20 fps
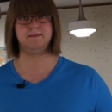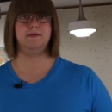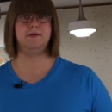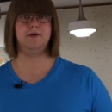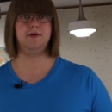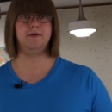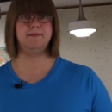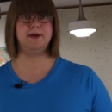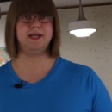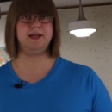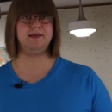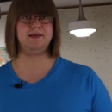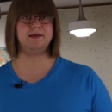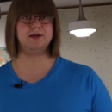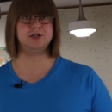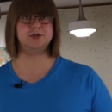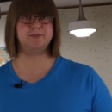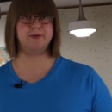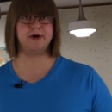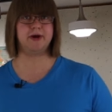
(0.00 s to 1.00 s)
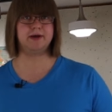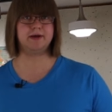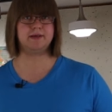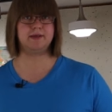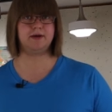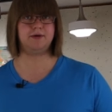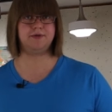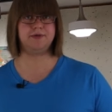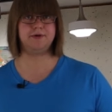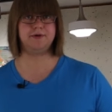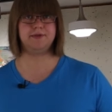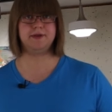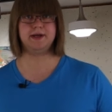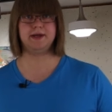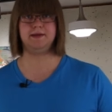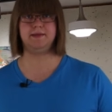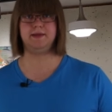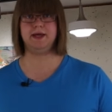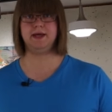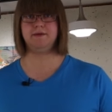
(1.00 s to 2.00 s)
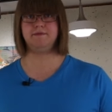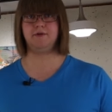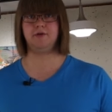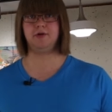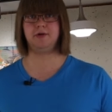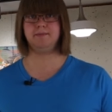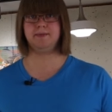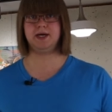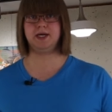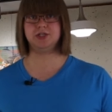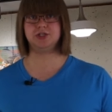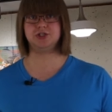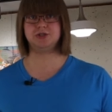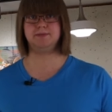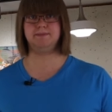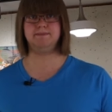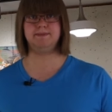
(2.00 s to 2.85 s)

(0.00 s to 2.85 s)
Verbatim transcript: There are many such products out there that I like very much.